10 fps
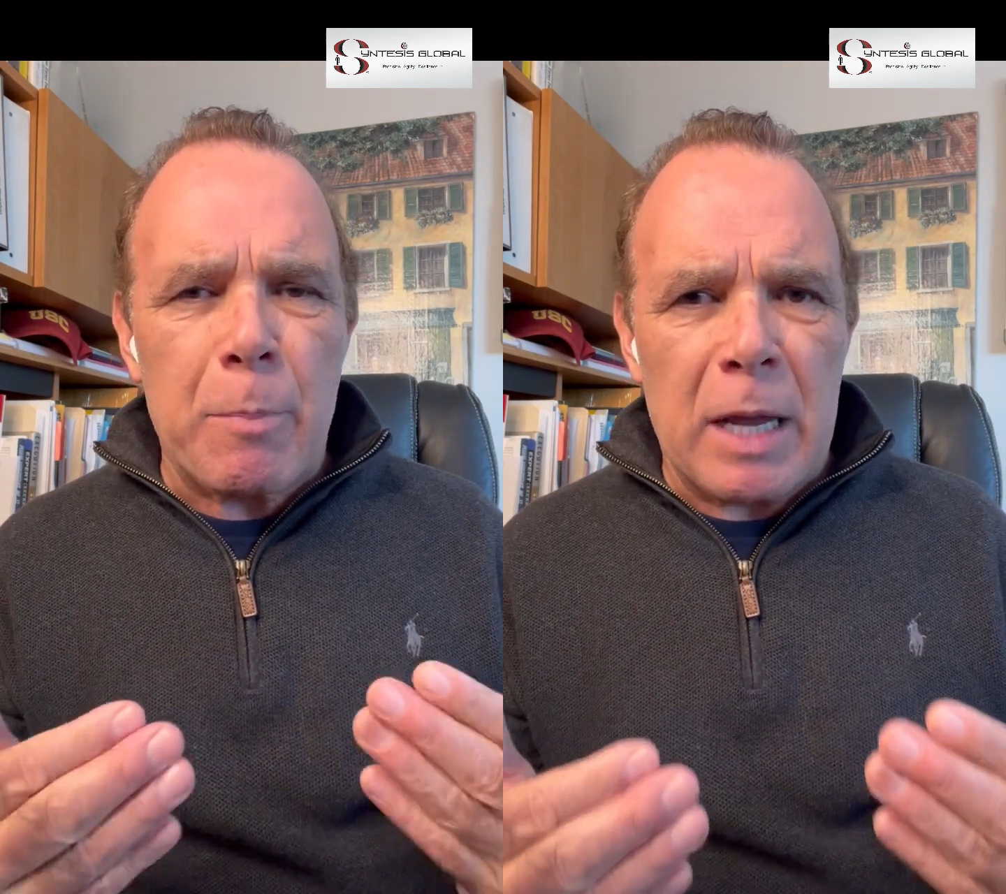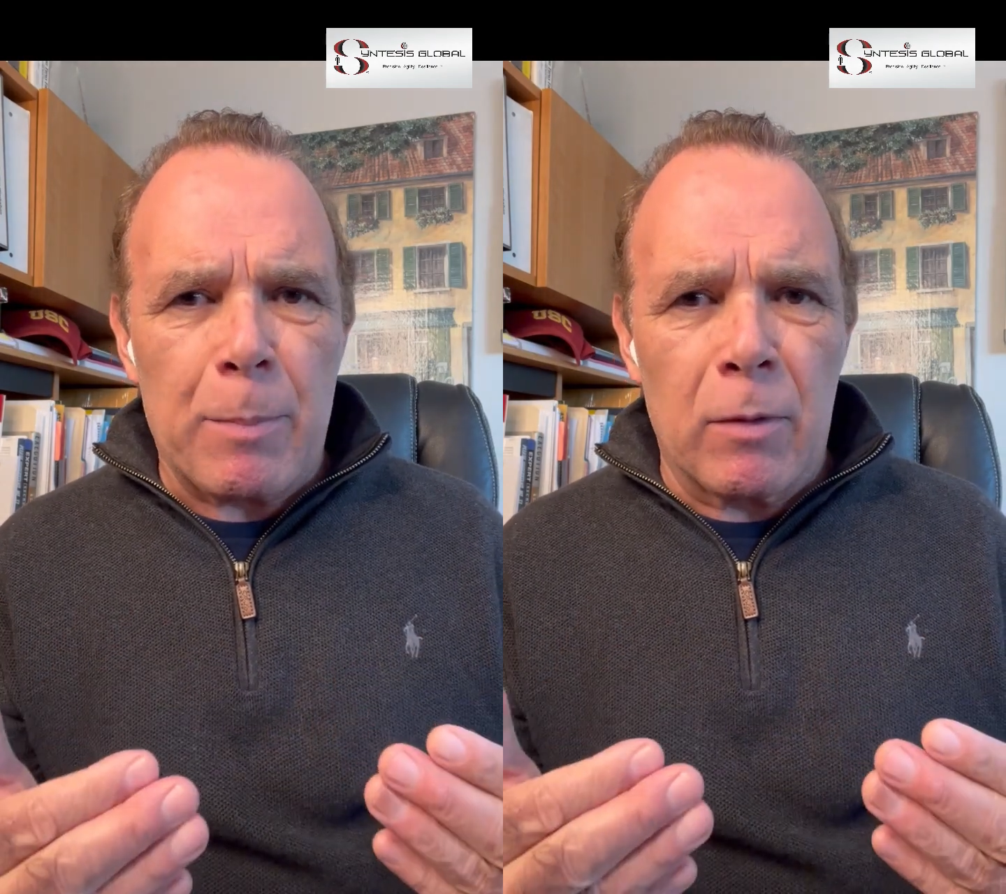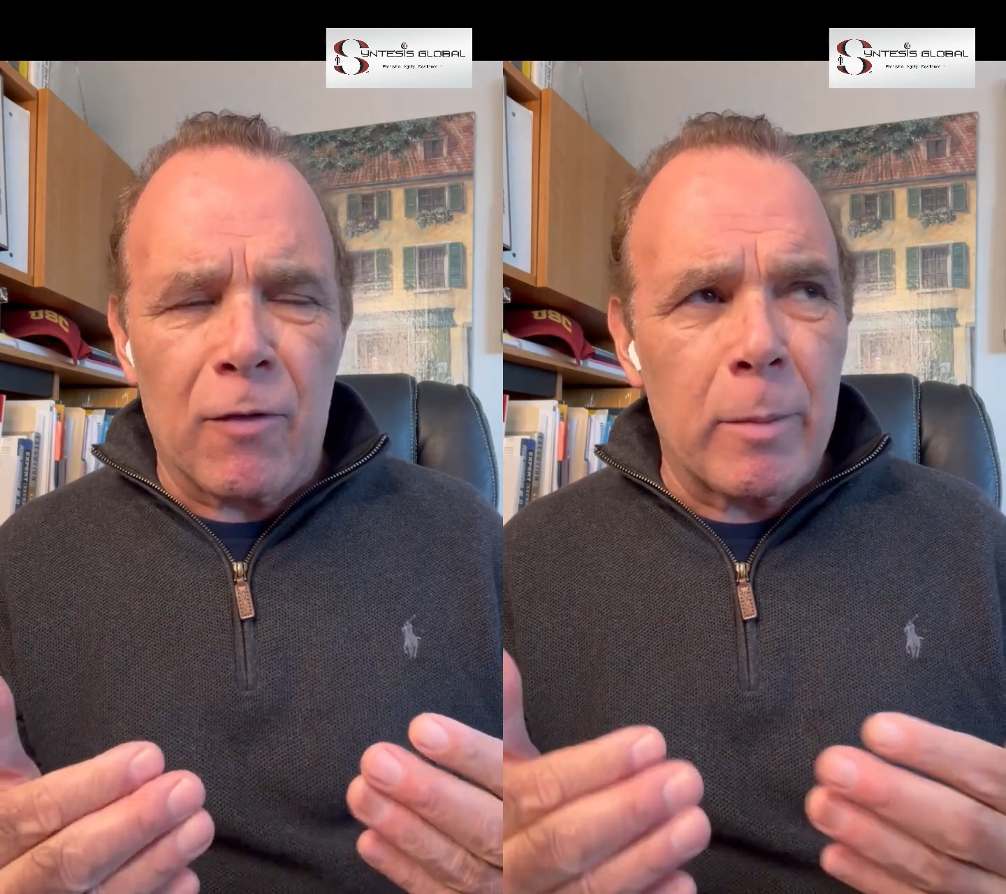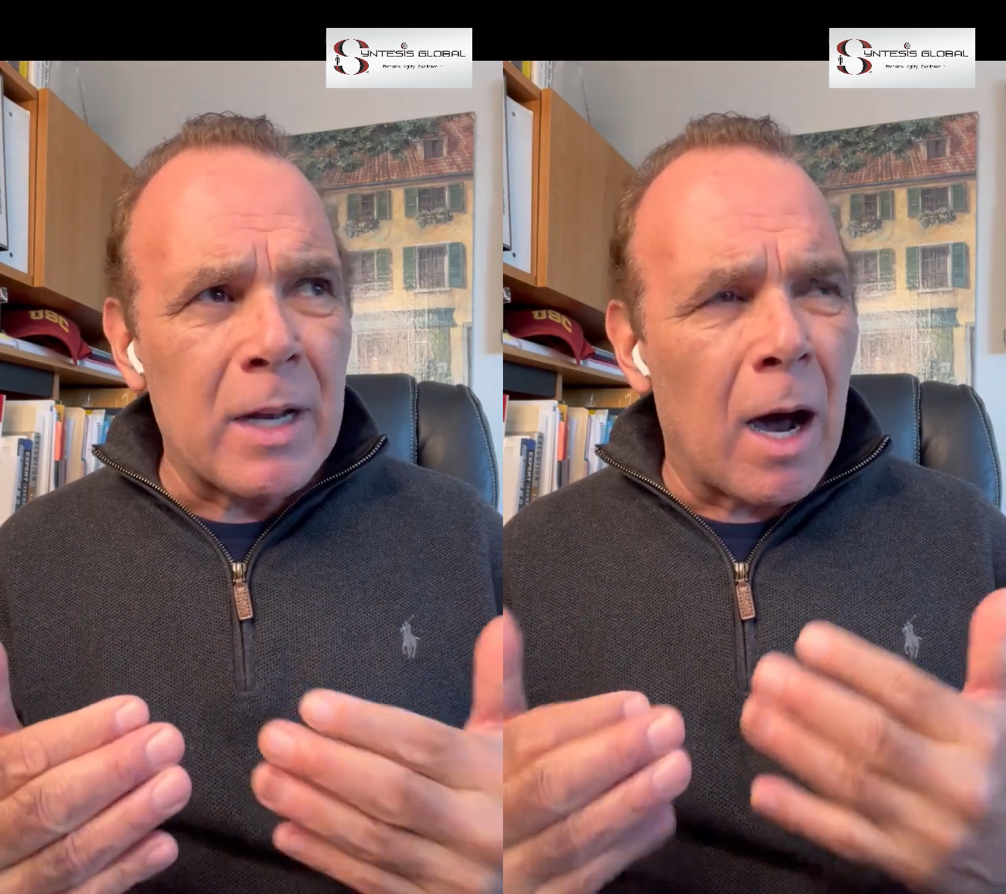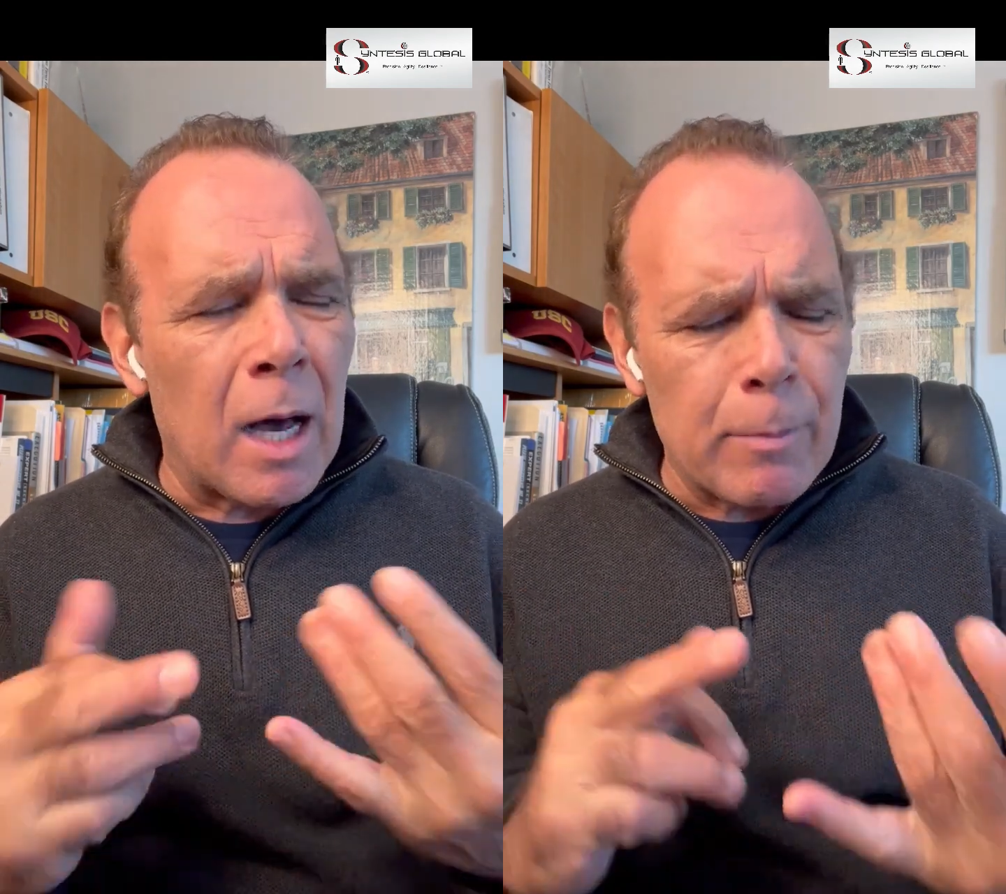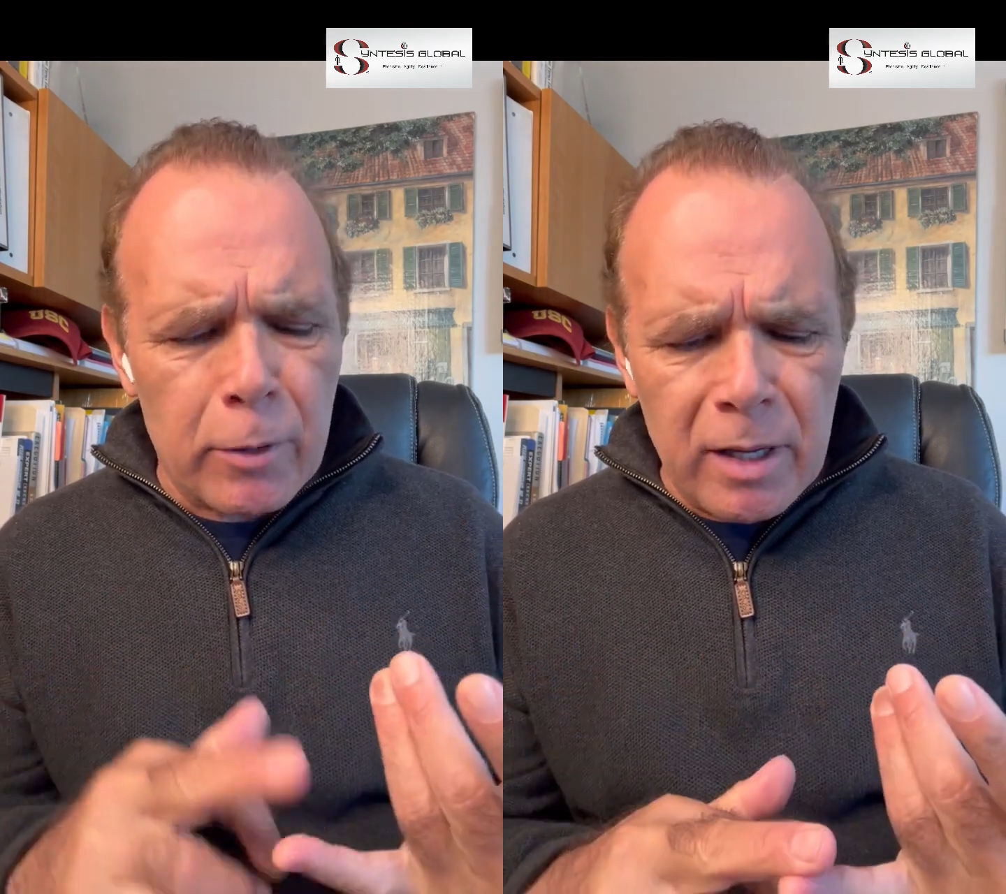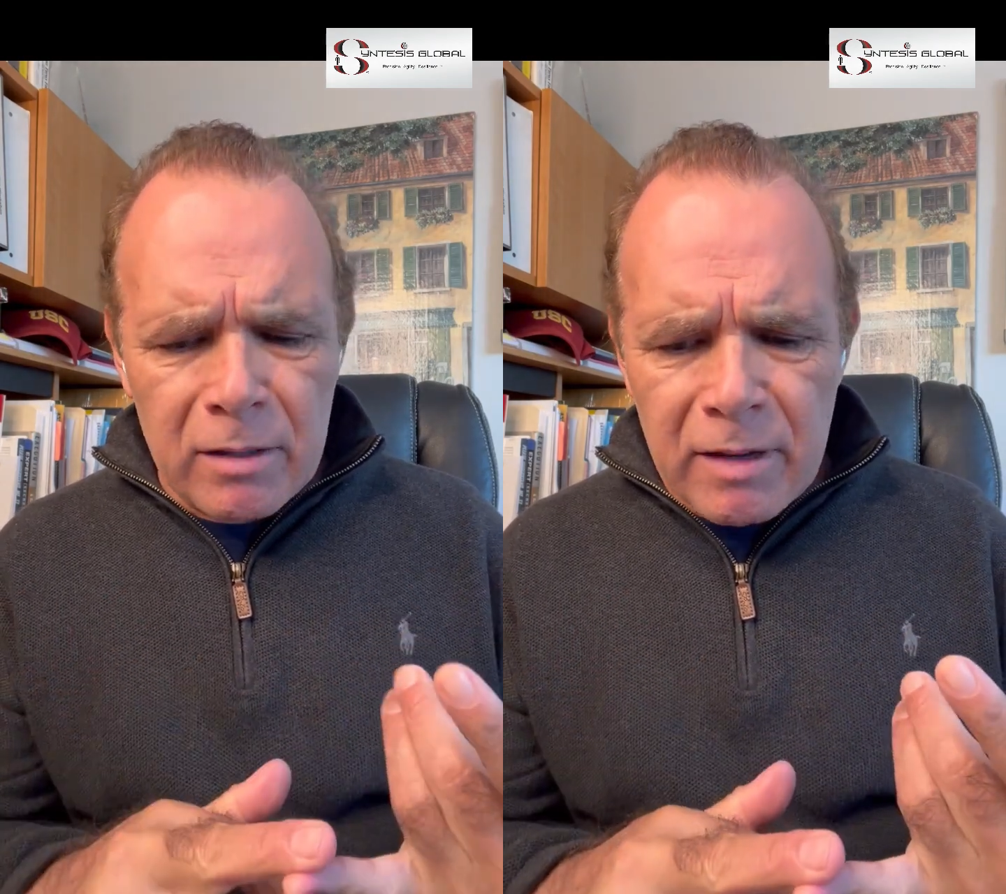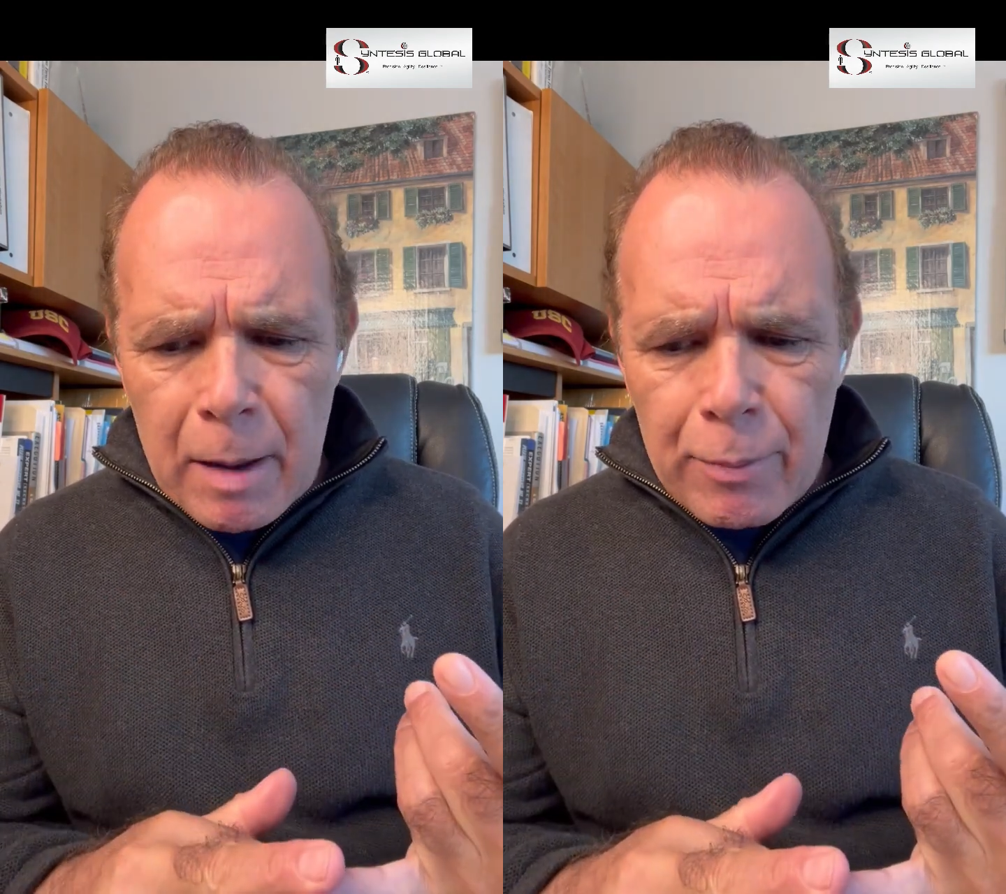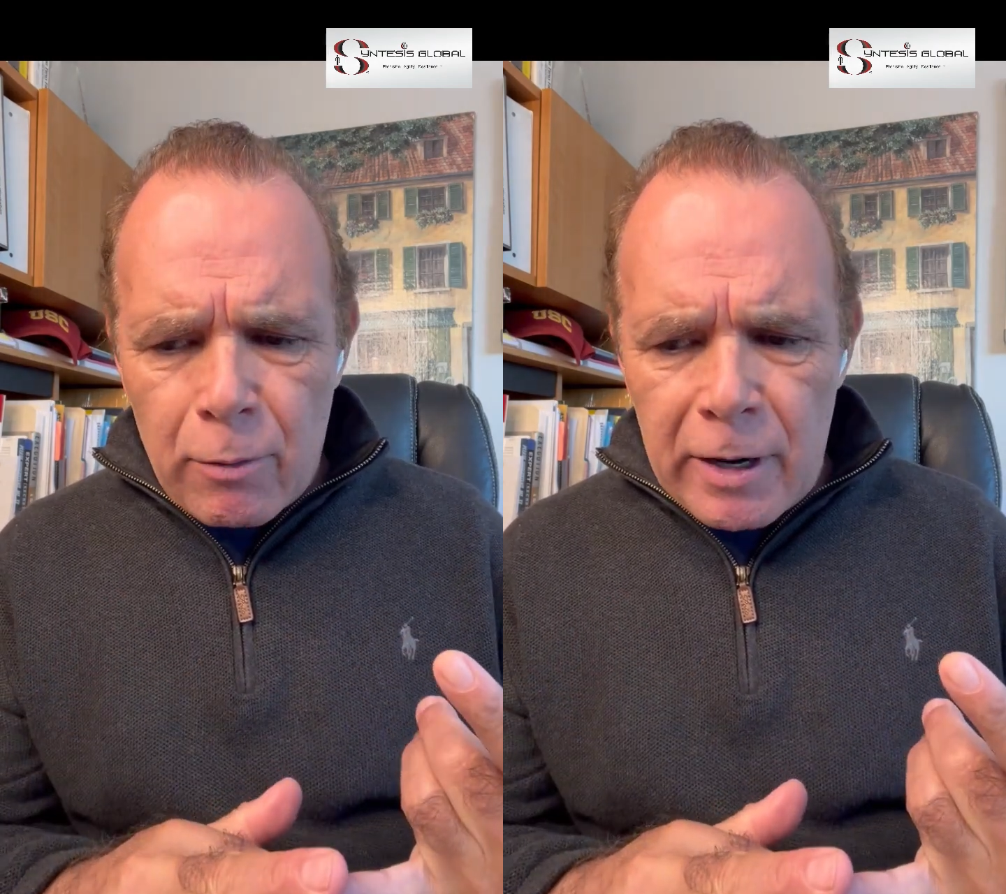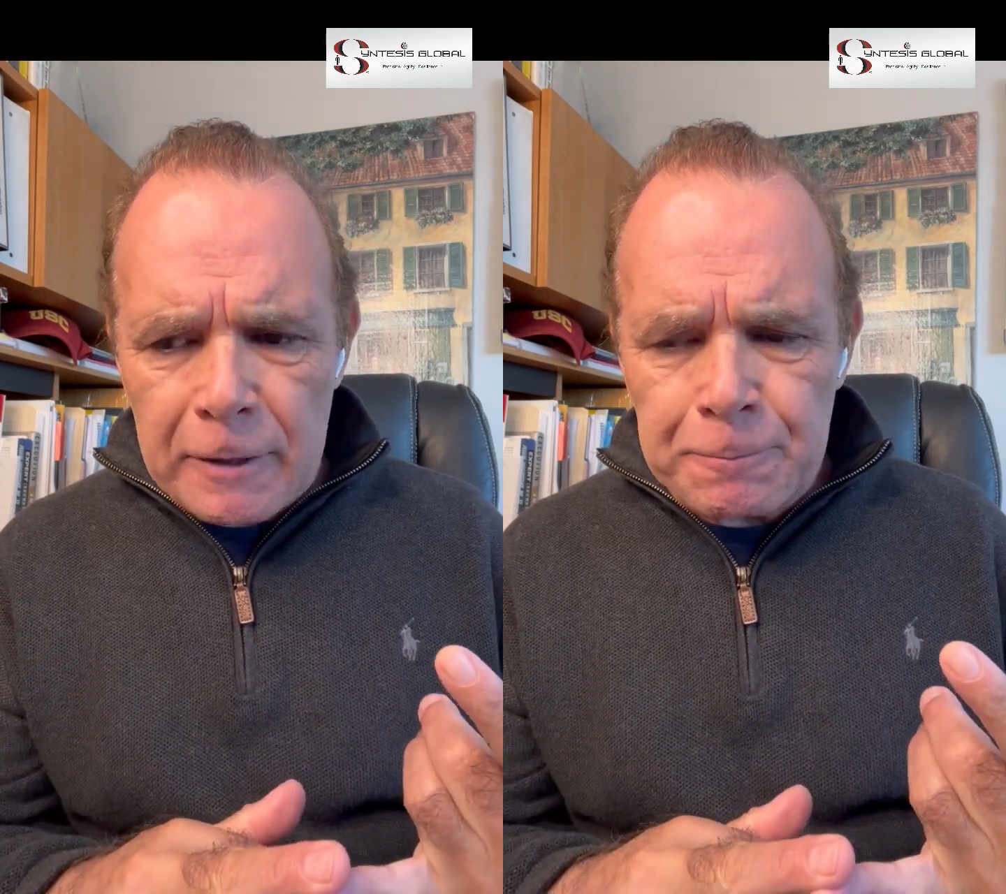people from an onboarding
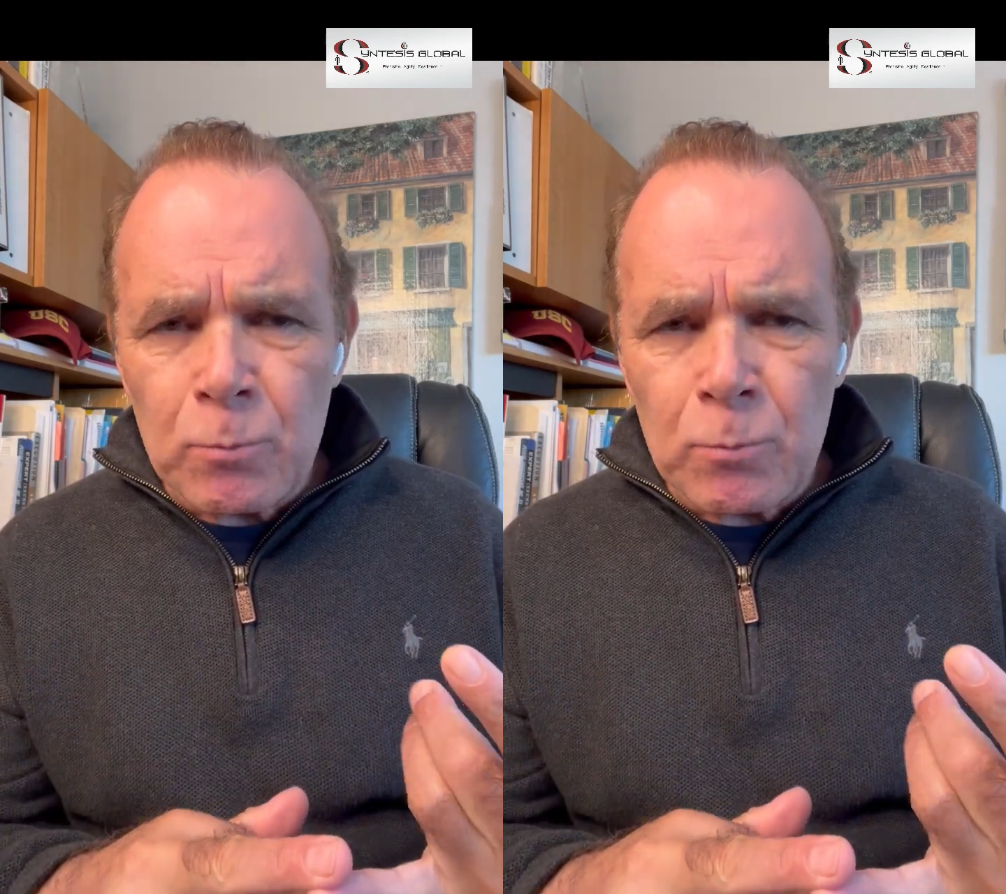standpoint,